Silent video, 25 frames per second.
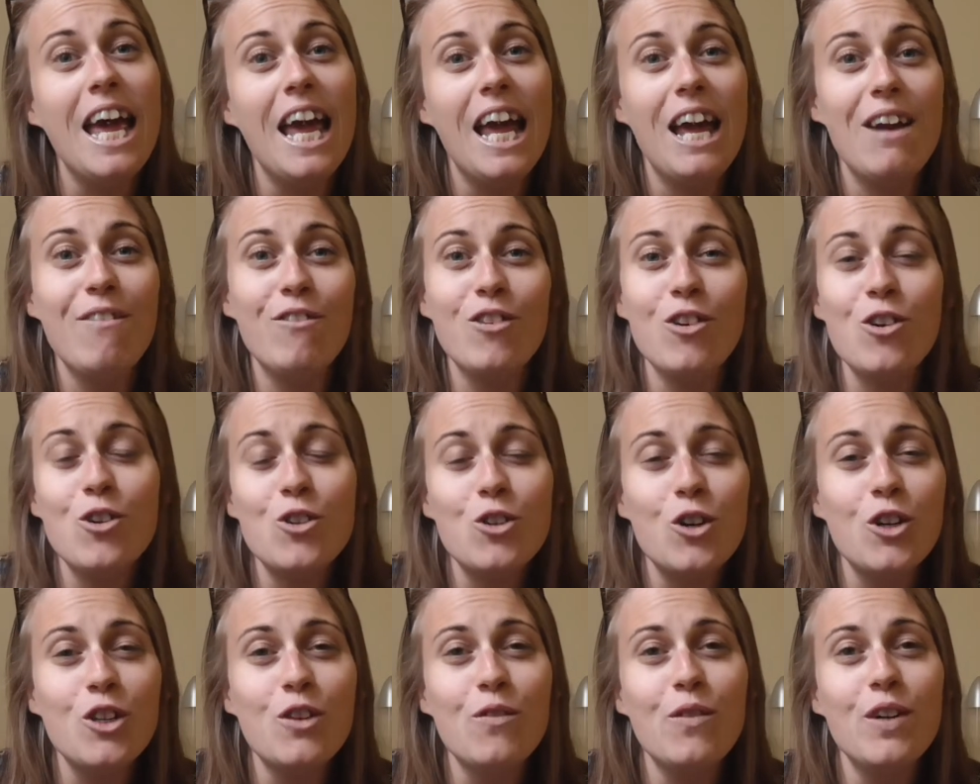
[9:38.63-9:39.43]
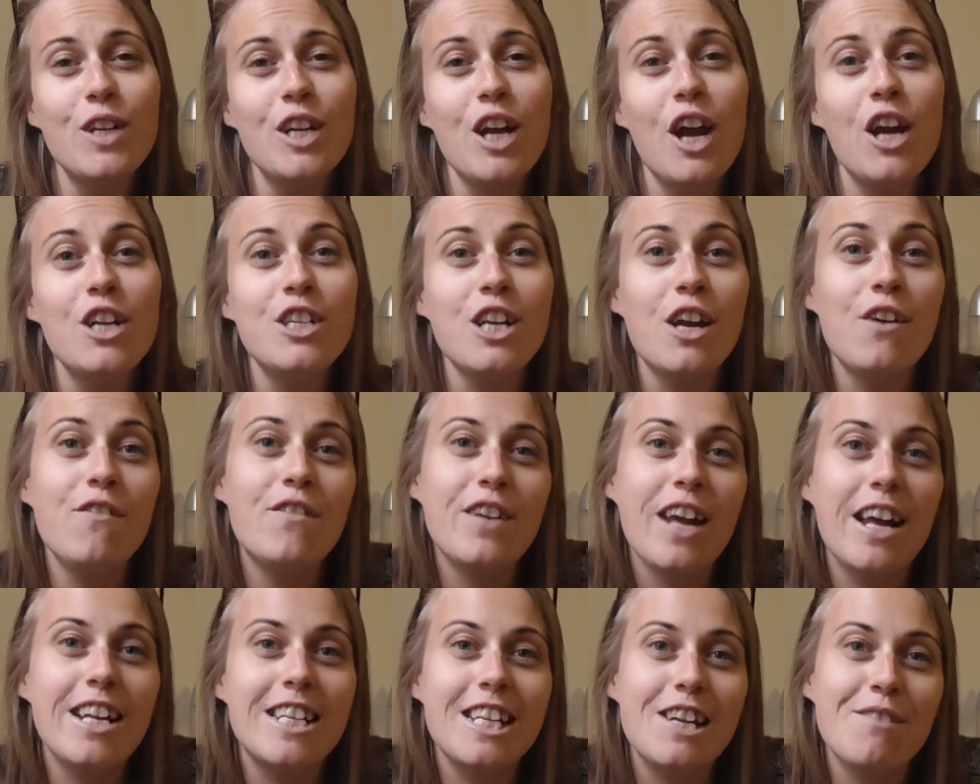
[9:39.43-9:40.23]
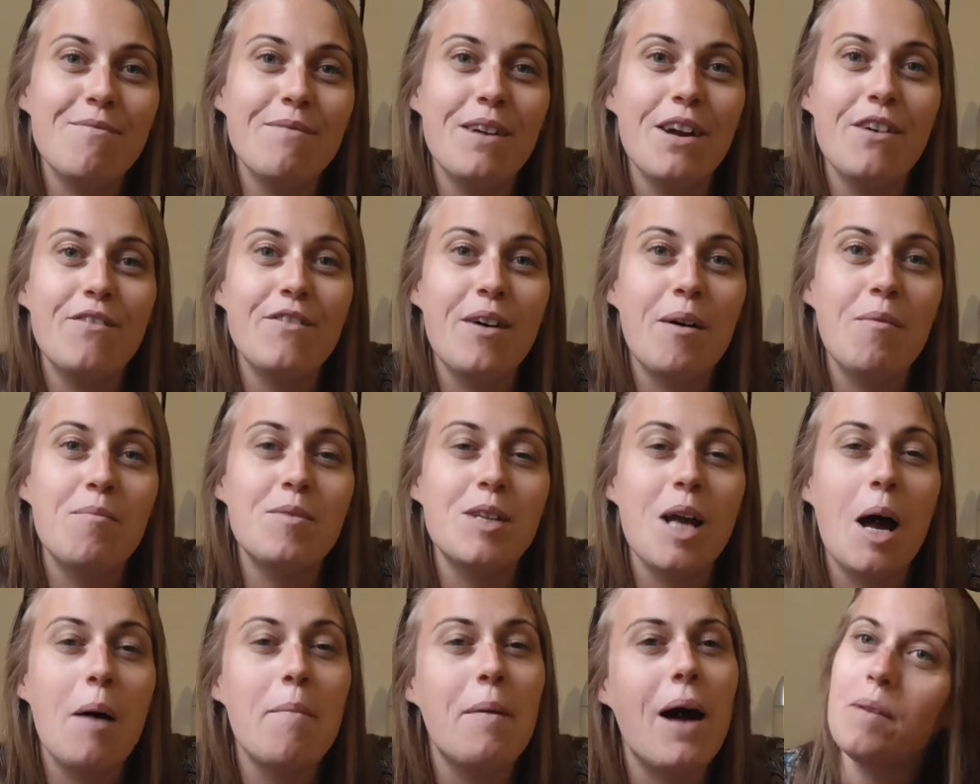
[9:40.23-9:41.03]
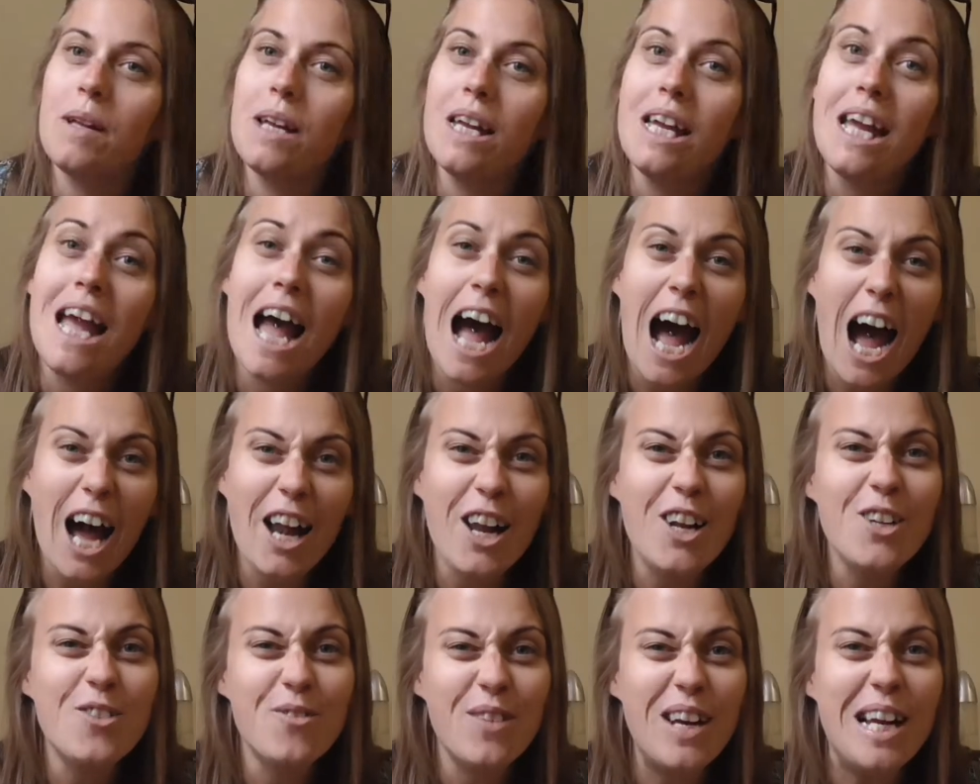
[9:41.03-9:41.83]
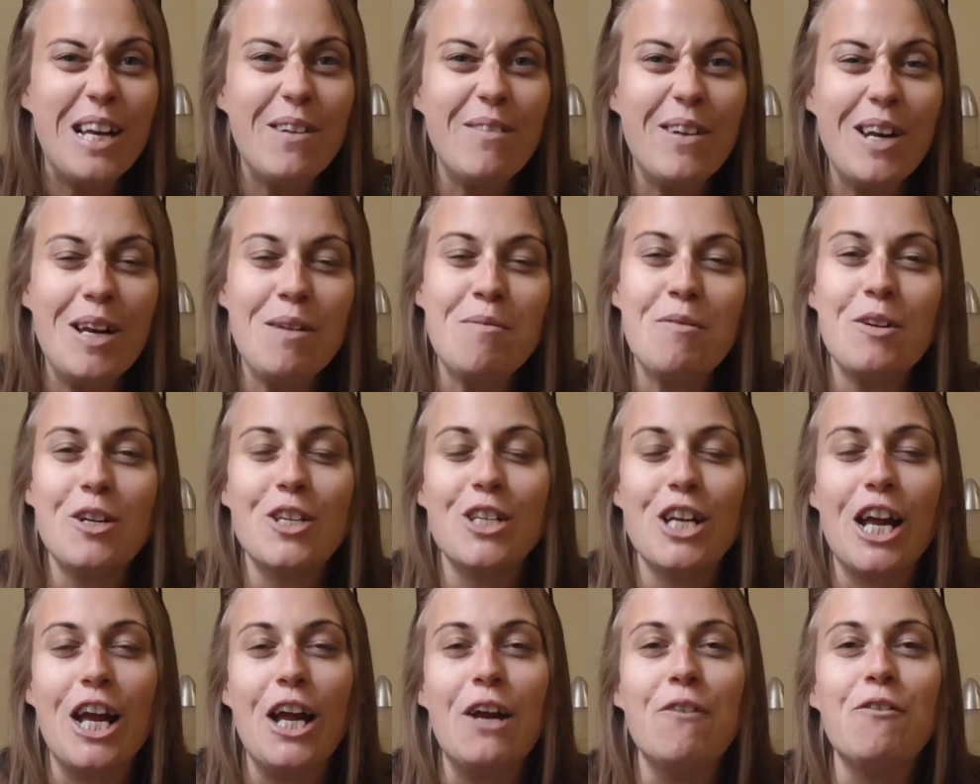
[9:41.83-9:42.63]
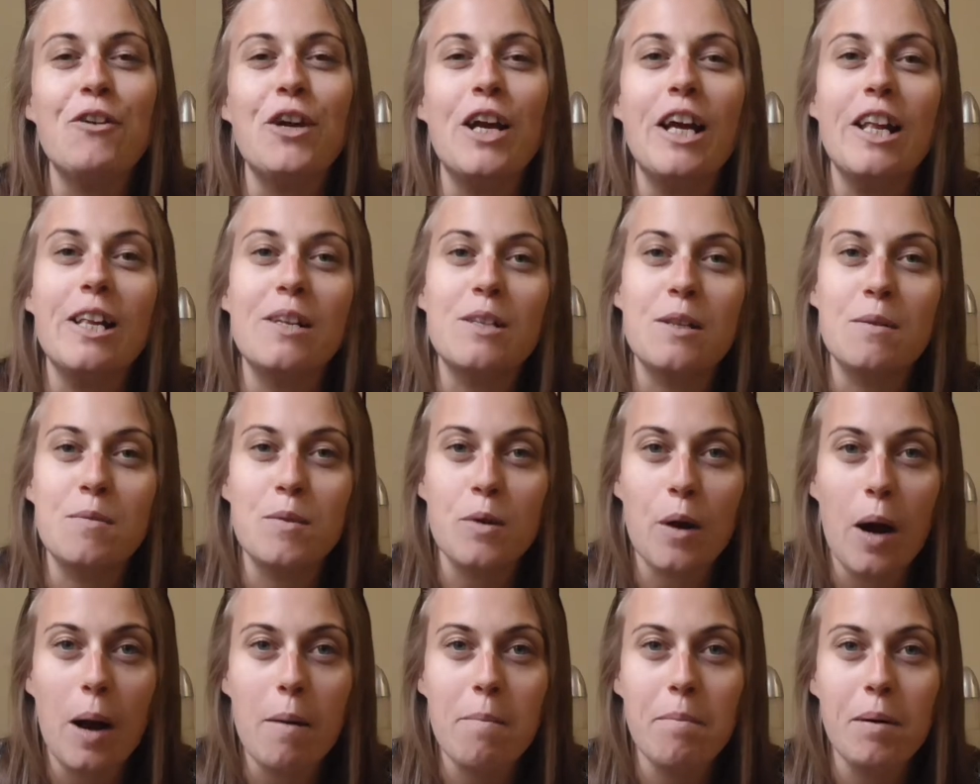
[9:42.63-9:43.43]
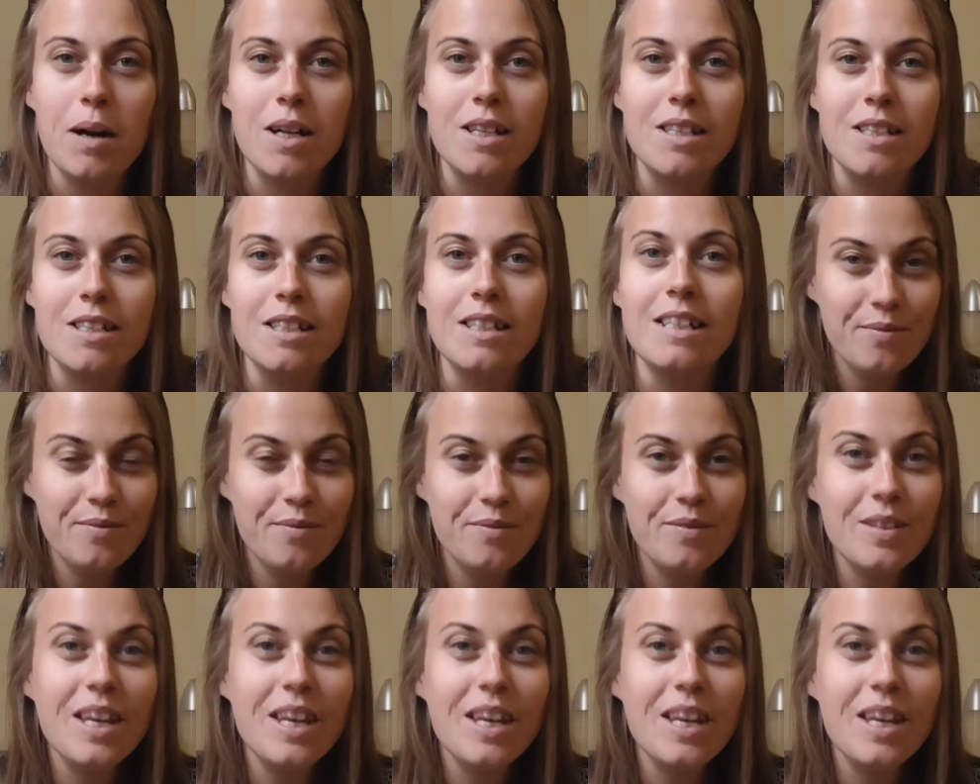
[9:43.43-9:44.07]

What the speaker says: If you enjoyed the video, don't forget to give me a thumbs up, and I'd really appreciate it if you hit the subscribe button.